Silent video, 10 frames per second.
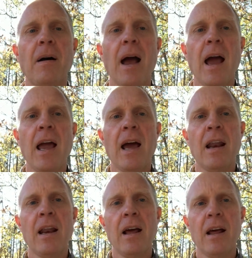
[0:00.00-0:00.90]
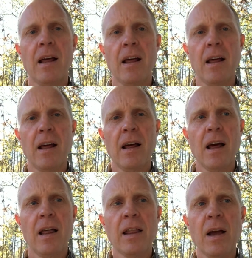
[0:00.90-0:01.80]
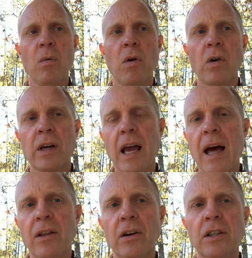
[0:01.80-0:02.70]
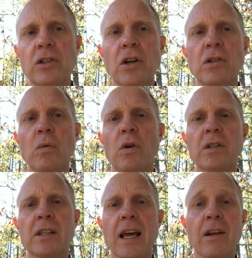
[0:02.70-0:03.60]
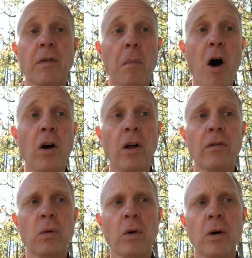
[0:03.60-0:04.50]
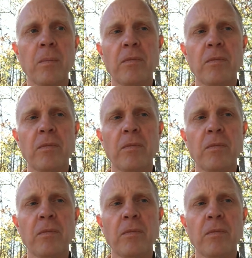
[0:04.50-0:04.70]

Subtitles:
And they will gather his chosen ones together from all over the world.